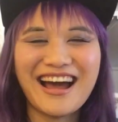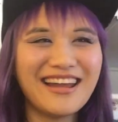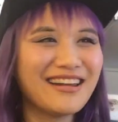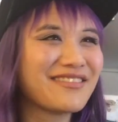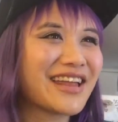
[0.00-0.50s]

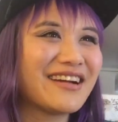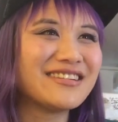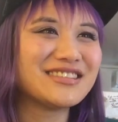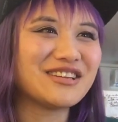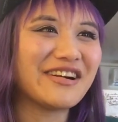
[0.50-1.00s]
I love
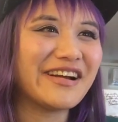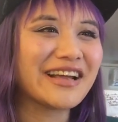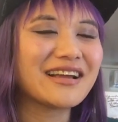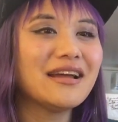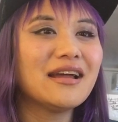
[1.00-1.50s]
Carrot's
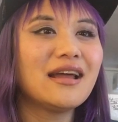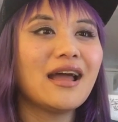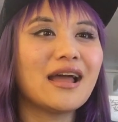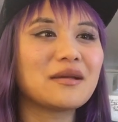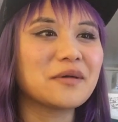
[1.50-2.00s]
drawing.
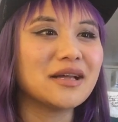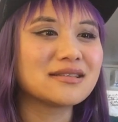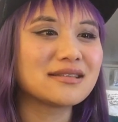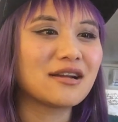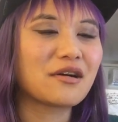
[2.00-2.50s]

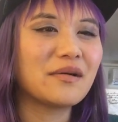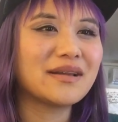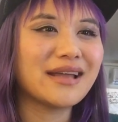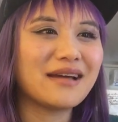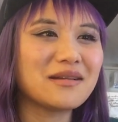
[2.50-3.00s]
Anyways, they're
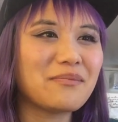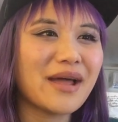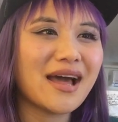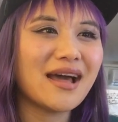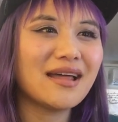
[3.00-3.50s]
going down the
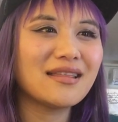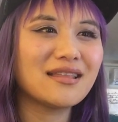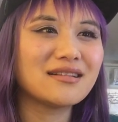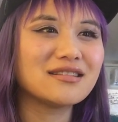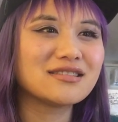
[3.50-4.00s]

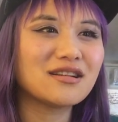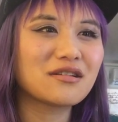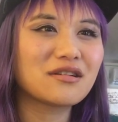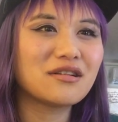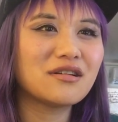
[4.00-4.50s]
path in the
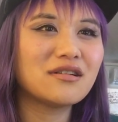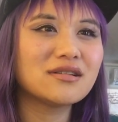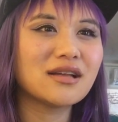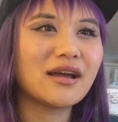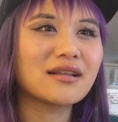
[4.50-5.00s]

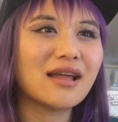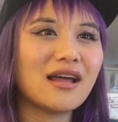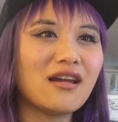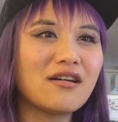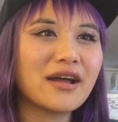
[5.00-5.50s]
circle. Like,
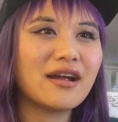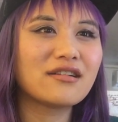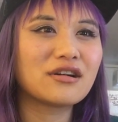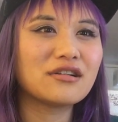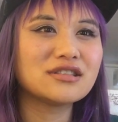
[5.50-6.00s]
that
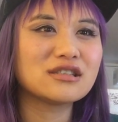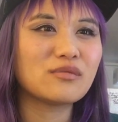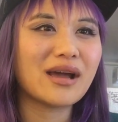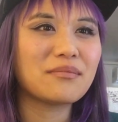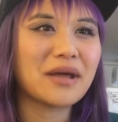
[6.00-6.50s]
long-haired girl
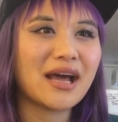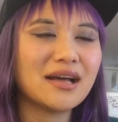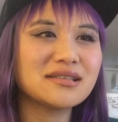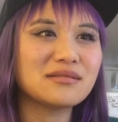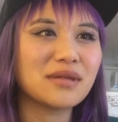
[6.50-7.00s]
just ran
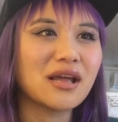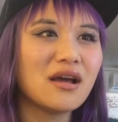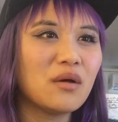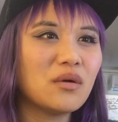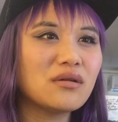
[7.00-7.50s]
past me.
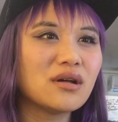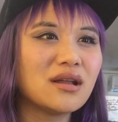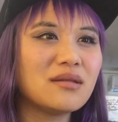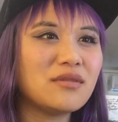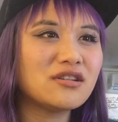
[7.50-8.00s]
Whoa,
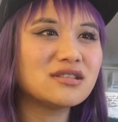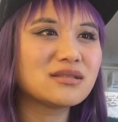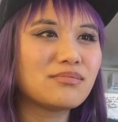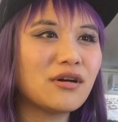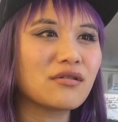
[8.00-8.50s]
the mirror
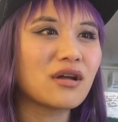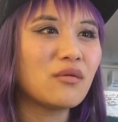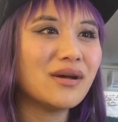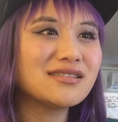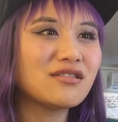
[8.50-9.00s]
just spoke.
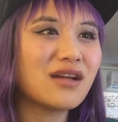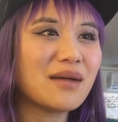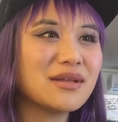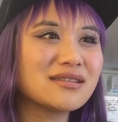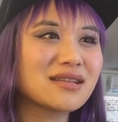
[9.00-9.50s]
What, so
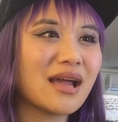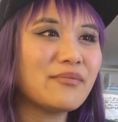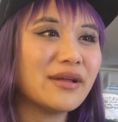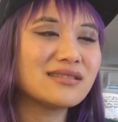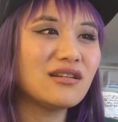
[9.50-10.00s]
Nami
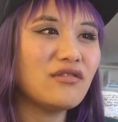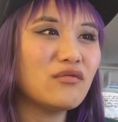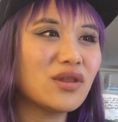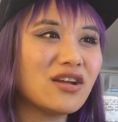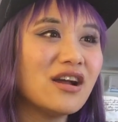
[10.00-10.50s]
escaped? Is
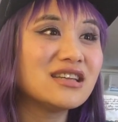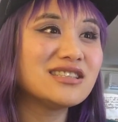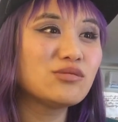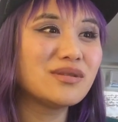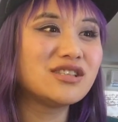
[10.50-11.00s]
Luffy with her?
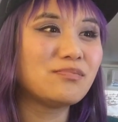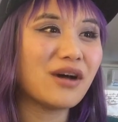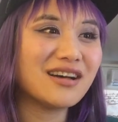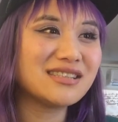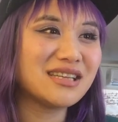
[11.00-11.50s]
She's with
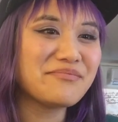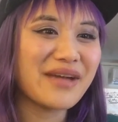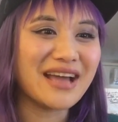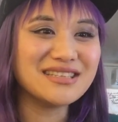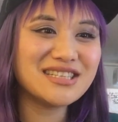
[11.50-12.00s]
Boss
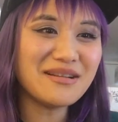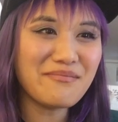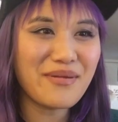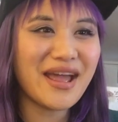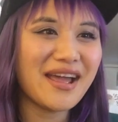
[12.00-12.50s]
Jinbei.
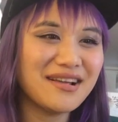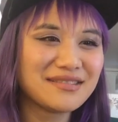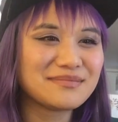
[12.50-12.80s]
Jinbei!